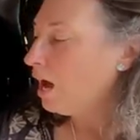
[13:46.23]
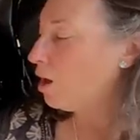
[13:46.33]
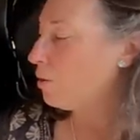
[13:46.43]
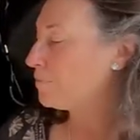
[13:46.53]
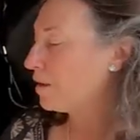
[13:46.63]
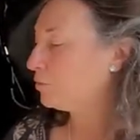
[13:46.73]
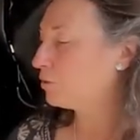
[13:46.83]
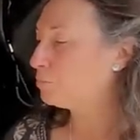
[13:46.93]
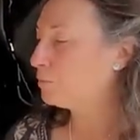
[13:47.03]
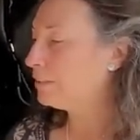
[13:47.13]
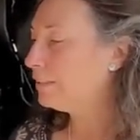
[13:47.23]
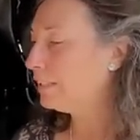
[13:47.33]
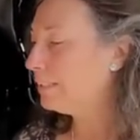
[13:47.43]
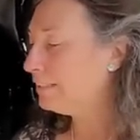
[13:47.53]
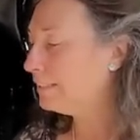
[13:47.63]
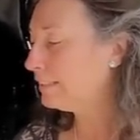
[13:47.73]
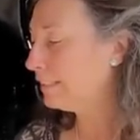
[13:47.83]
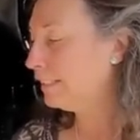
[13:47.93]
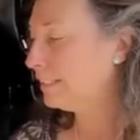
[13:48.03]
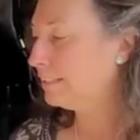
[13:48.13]
Um, and what's really nice
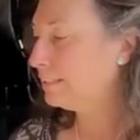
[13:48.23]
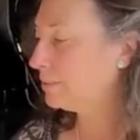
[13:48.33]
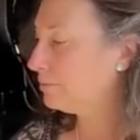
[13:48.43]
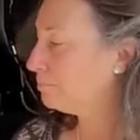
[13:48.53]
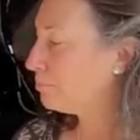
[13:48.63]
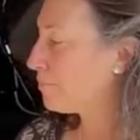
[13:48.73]
is